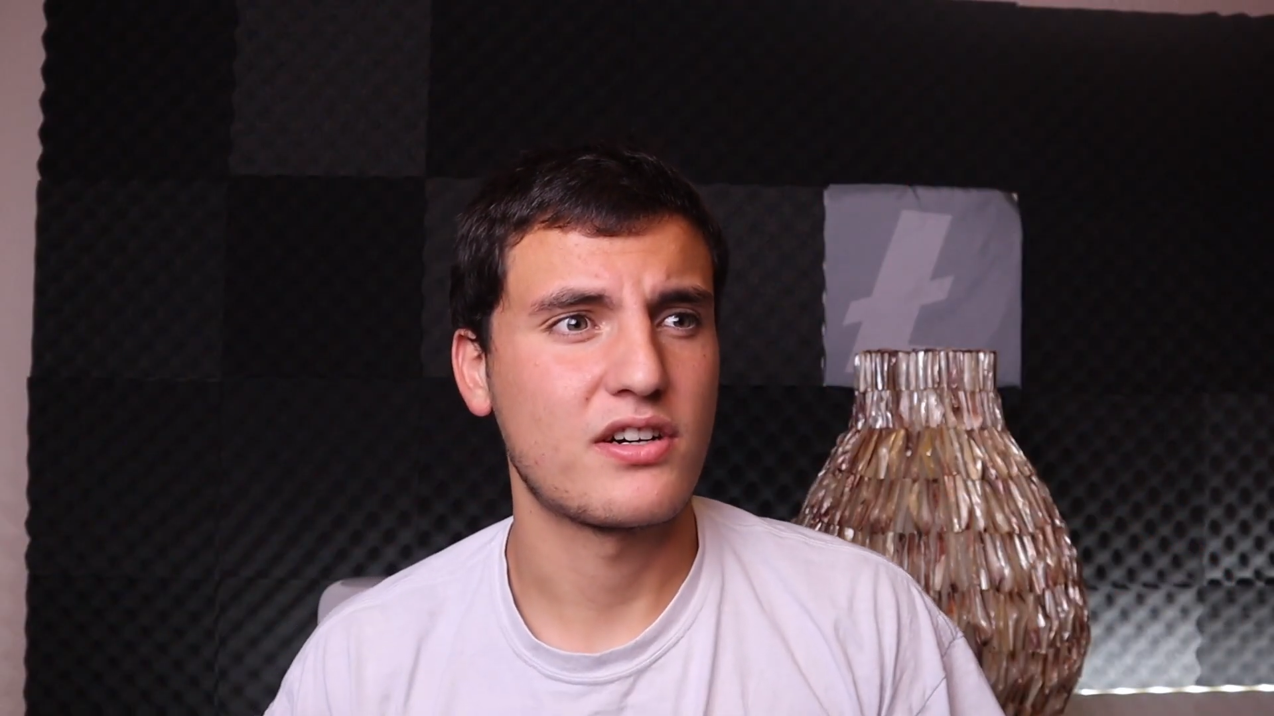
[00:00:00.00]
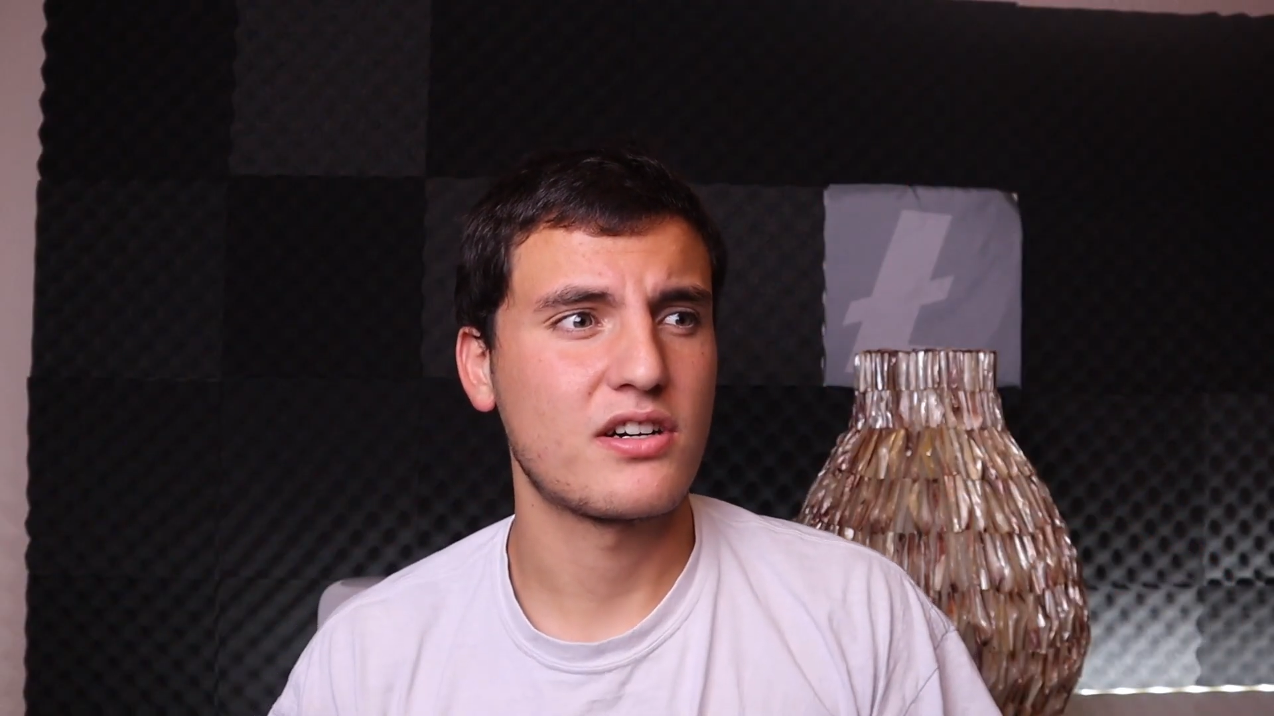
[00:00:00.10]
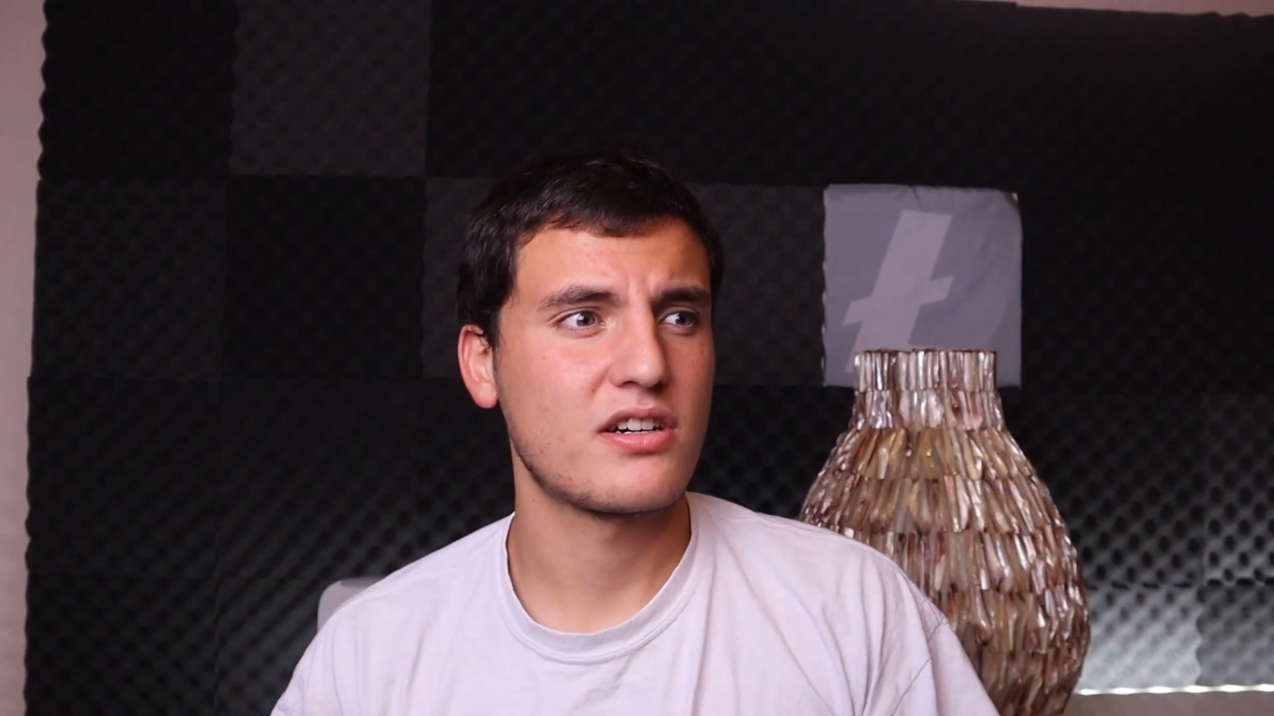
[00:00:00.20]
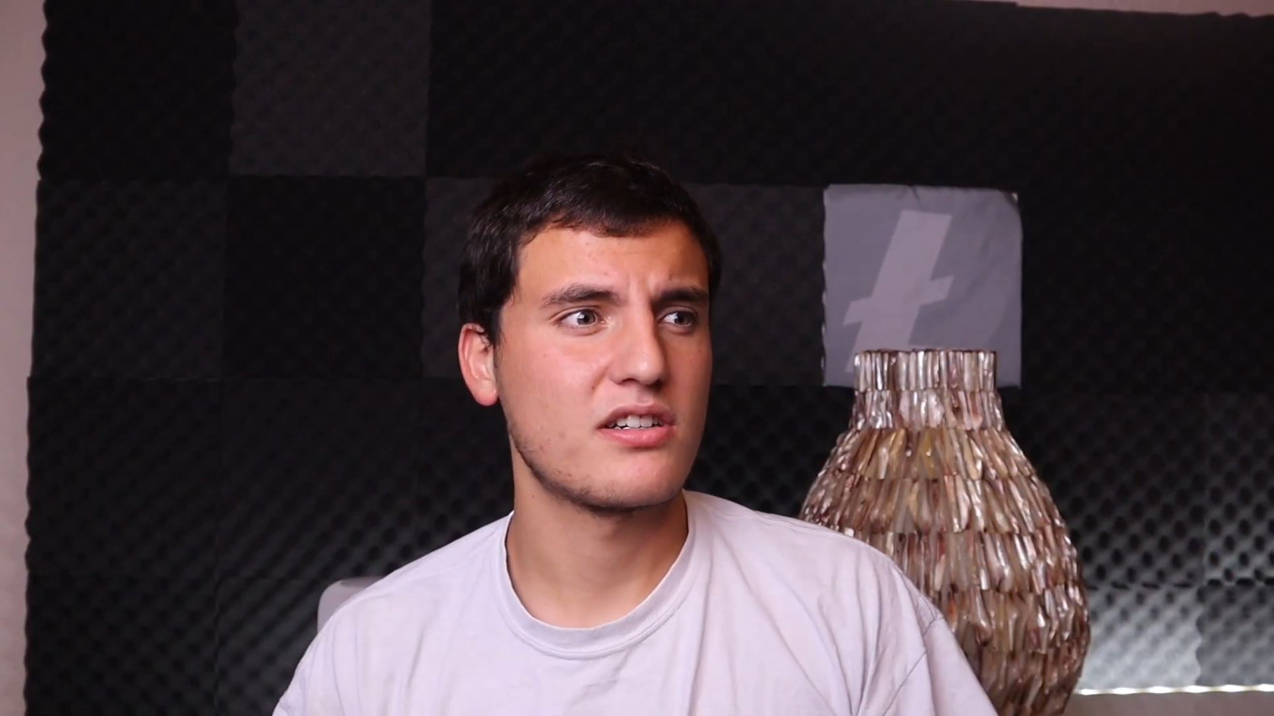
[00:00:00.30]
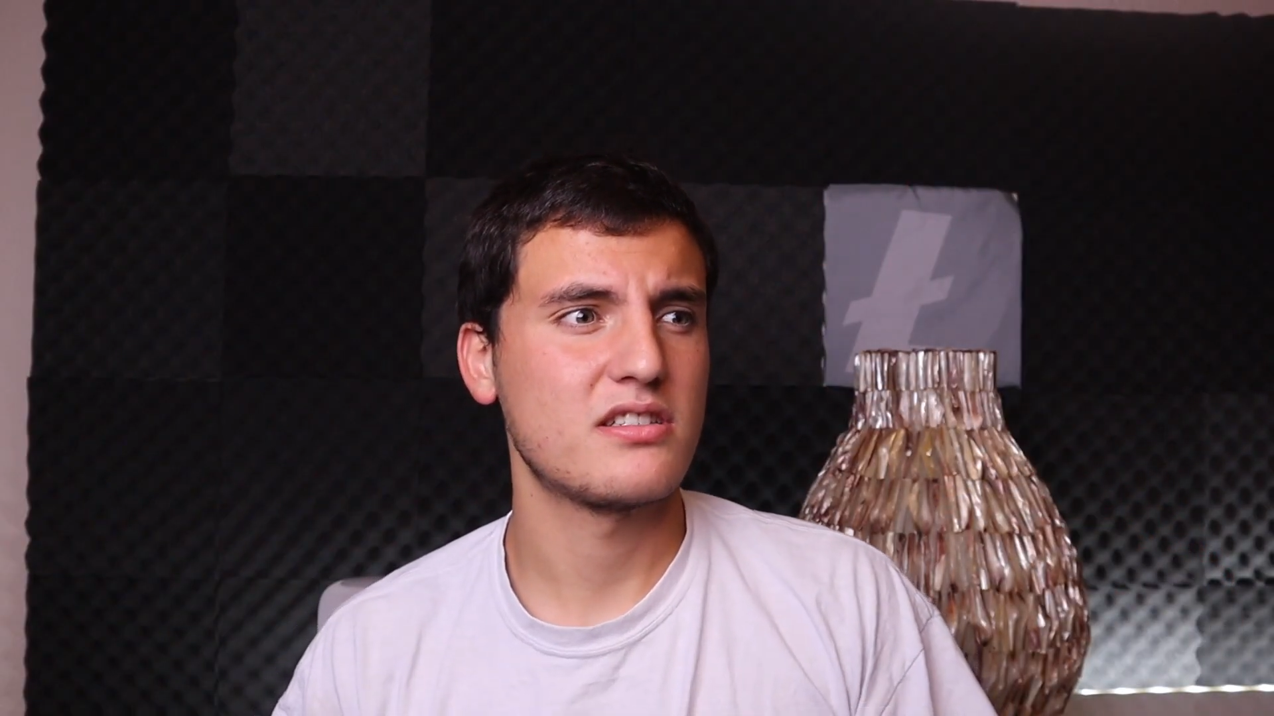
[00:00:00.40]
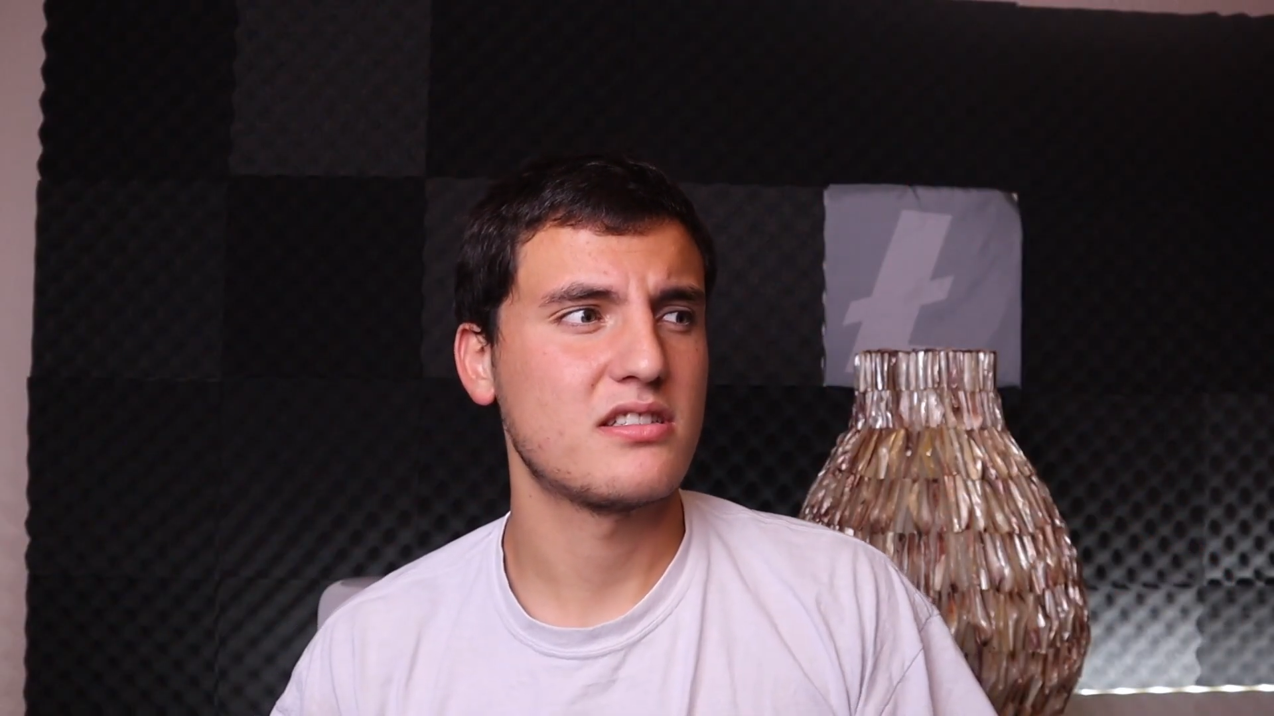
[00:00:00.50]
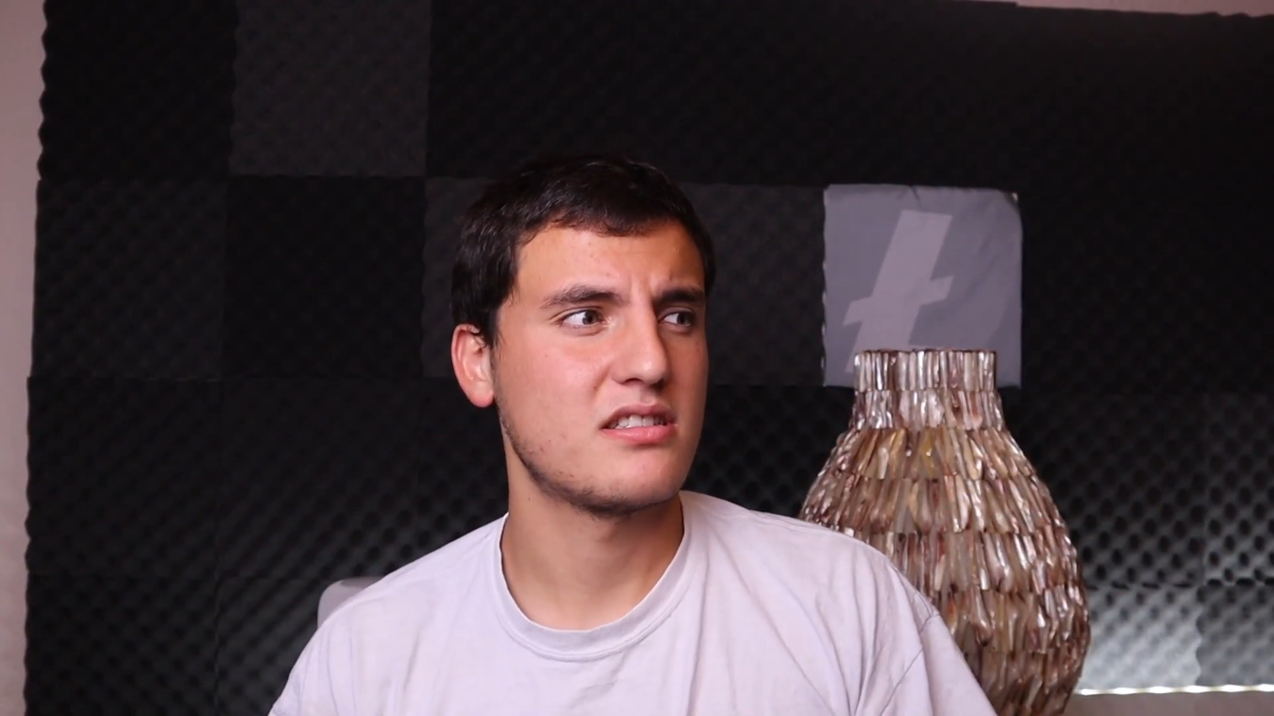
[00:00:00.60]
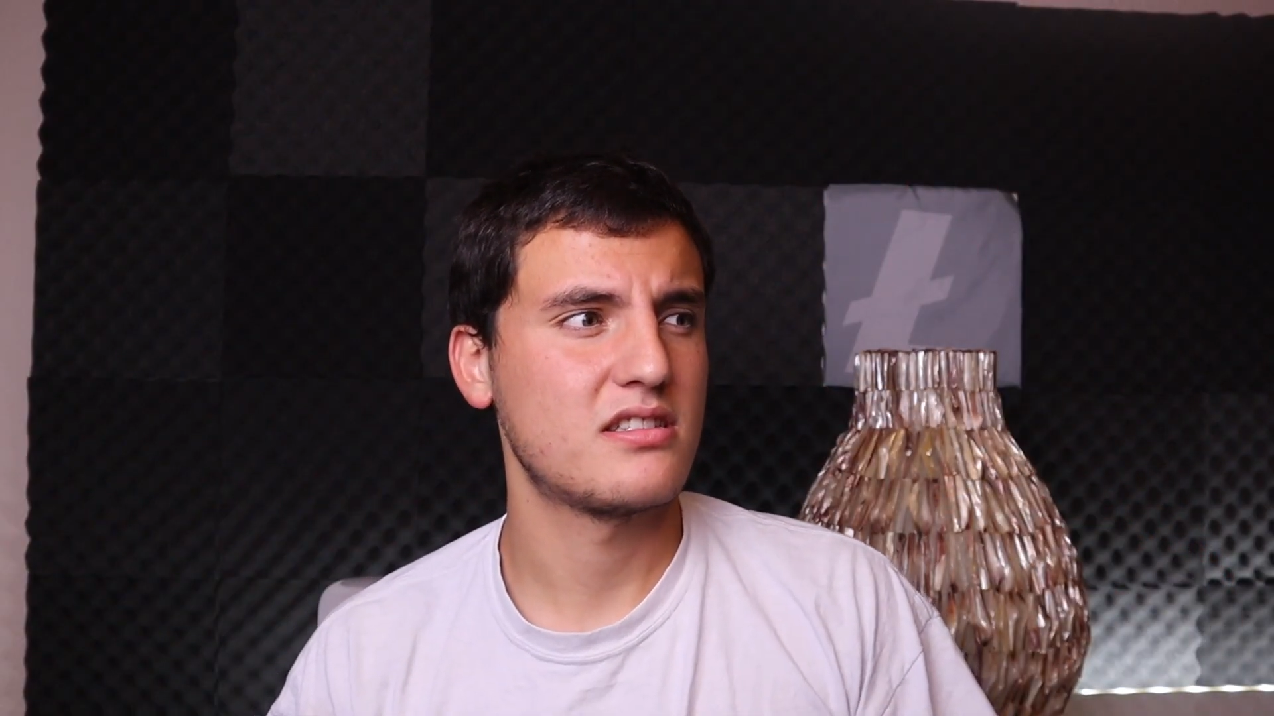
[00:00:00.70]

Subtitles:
her